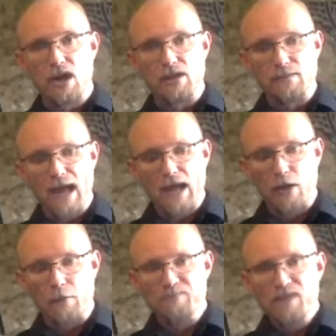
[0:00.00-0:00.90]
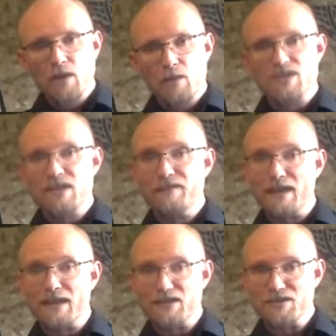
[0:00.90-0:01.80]
Colorado, which I
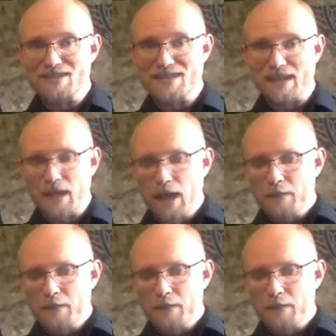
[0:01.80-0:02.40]
find interesting.